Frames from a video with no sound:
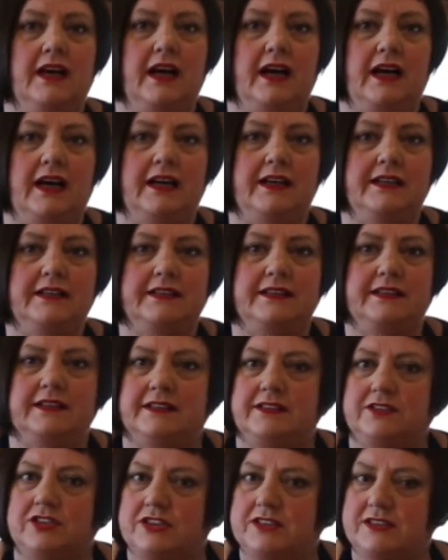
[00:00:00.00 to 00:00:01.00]
and
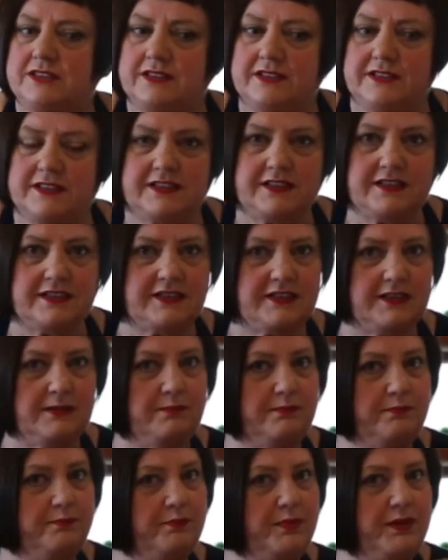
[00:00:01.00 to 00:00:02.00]
just
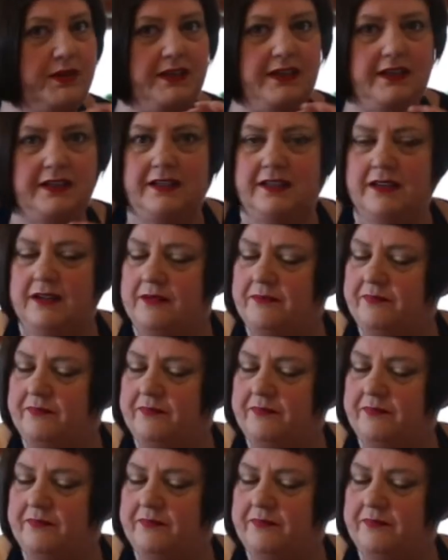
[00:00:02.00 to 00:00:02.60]
simply